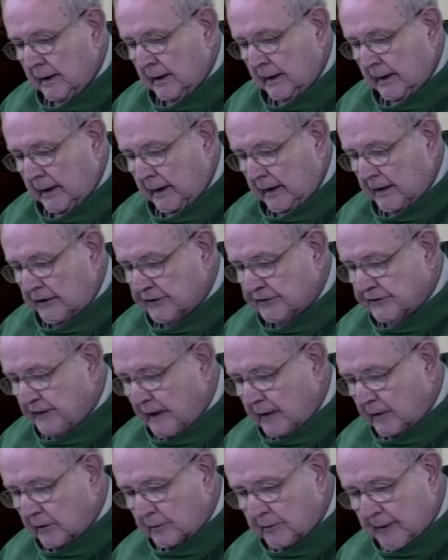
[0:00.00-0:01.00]
It is
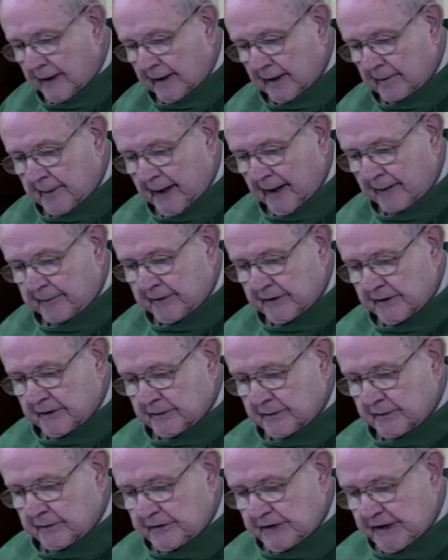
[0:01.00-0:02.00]
followed by the
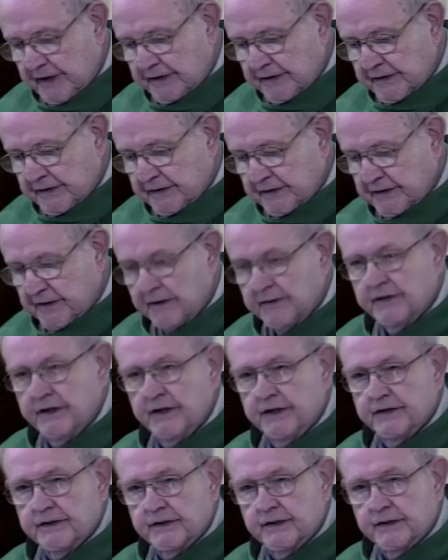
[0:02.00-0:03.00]
baptism of Jesus and
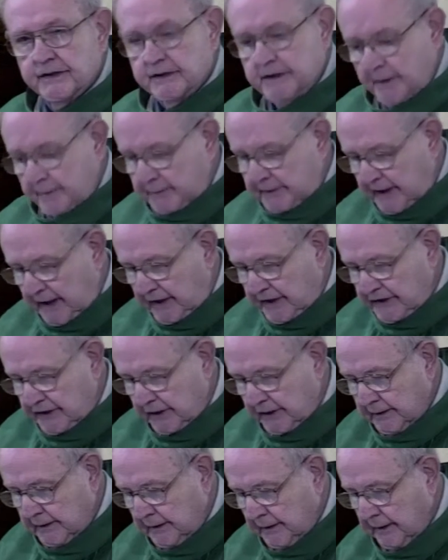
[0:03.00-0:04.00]
Jesus'
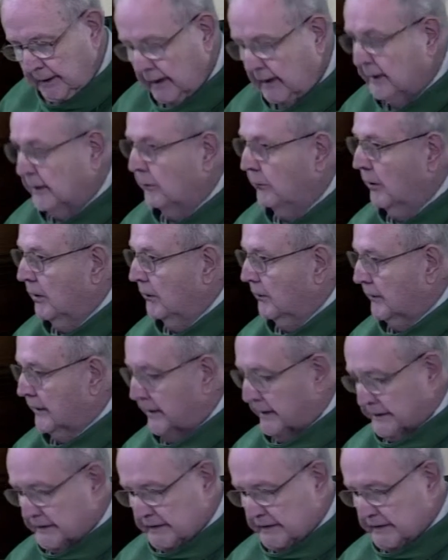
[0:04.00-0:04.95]
temptation in the wilderness.